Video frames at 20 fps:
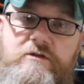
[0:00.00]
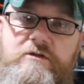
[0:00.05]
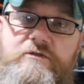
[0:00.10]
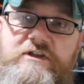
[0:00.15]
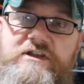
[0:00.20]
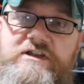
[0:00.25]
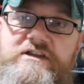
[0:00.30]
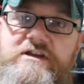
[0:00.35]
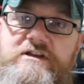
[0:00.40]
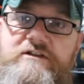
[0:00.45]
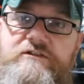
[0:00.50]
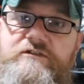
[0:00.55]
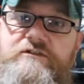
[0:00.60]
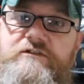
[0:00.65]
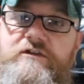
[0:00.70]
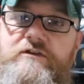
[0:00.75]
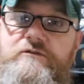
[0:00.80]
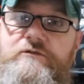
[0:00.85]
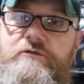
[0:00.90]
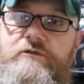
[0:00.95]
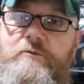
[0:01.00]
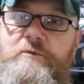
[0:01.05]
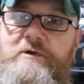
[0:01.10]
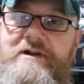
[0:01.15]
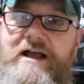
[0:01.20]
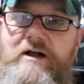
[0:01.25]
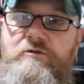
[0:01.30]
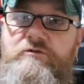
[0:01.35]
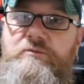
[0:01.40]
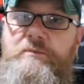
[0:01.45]
the yeast from
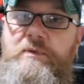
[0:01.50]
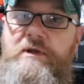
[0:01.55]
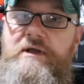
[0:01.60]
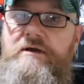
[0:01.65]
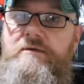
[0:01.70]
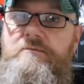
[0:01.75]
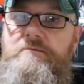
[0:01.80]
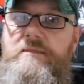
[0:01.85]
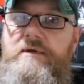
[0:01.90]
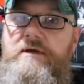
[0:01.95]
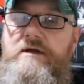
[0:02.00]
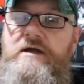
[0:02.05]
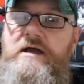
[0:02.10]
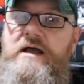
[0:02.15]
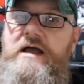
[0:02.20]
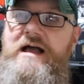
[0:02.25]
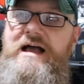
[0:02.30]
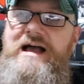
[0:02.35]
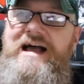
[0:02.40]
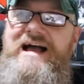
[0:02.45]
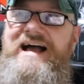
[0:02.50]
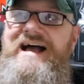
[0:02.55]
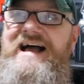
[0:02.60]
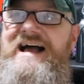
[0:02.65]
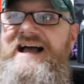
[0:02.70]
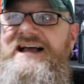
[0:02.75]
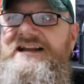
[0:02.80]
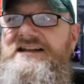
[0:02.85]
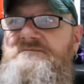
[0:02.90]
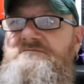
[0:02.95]
an Alt beer.
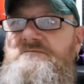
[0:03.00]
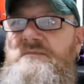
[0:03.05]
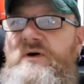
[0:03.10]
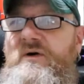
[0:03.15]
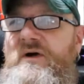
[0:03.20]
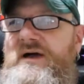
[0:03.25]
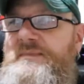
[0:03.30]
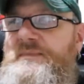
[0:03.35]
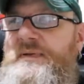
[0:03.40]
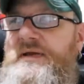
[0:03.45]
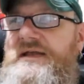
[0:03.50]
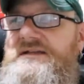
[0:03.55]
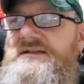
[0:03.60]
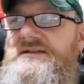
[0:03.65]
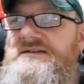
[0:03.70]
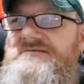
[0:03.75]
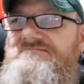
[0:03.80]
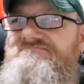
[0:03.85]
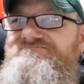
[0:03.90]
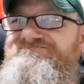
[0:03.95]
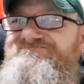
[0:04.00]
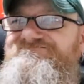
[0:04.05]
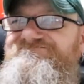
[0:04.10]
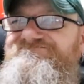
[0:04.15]
And in my opinion,